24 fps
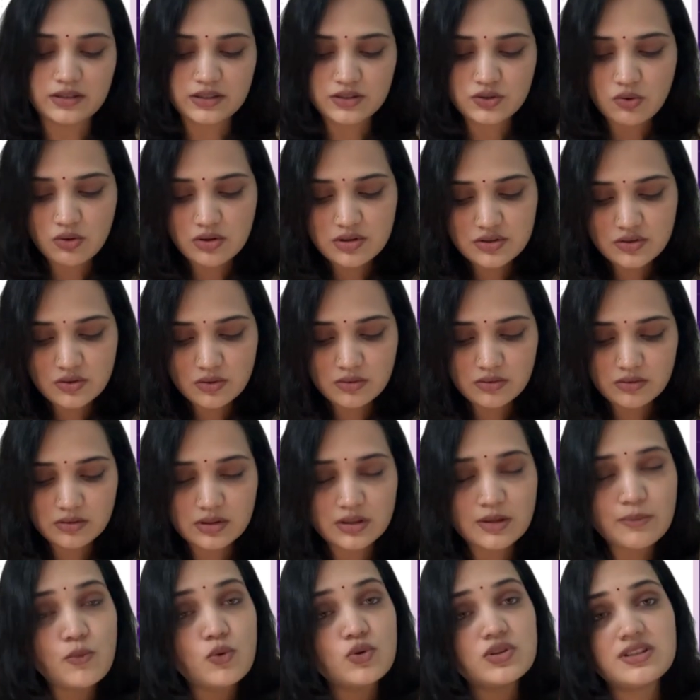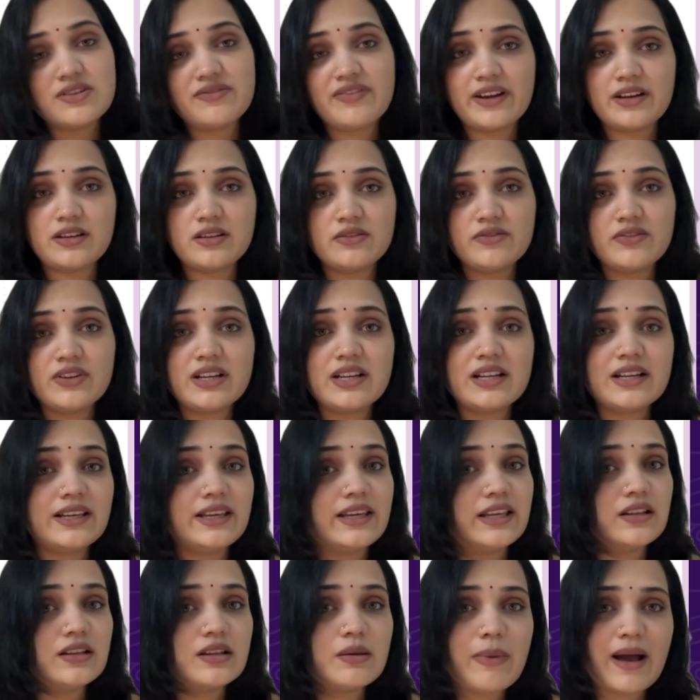It's also the most effective. It will
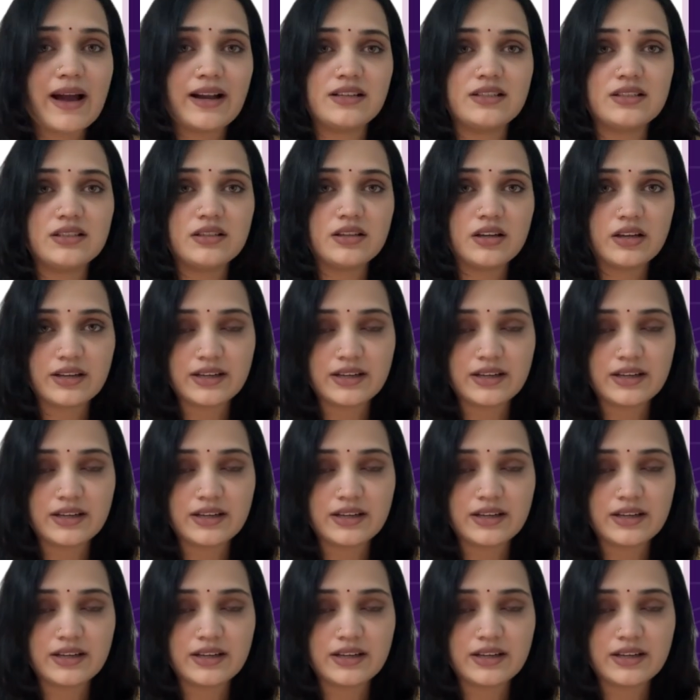kill the bacteria,